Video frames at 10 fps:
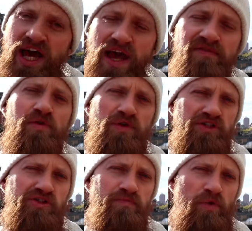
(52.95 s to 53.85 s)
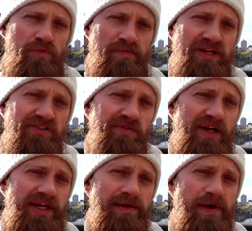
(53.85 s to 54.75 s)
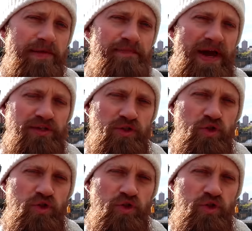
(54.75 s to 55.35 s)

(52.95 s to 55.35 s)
if you want to support me so I can make better,